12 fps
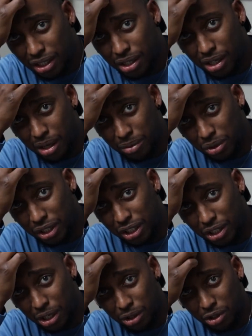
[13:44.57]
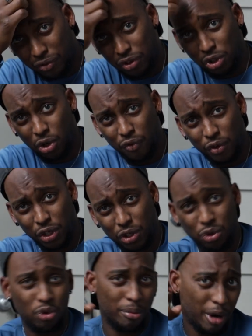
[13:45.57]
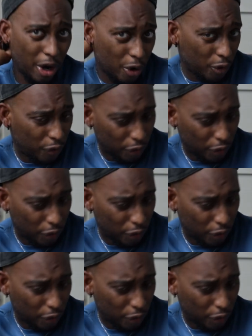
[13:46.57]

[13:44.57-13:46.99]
the unique color if you're going for the newer model